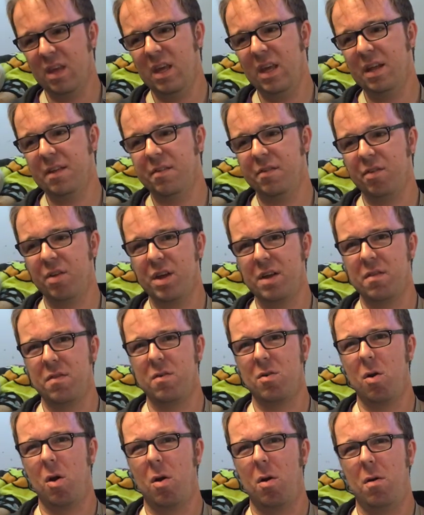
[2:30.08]
It's like
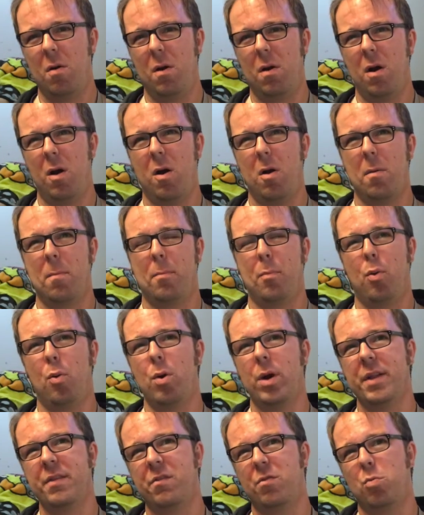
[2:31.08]
there are
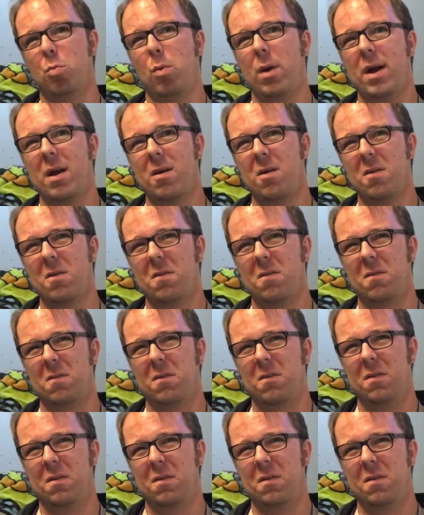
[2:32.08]
points where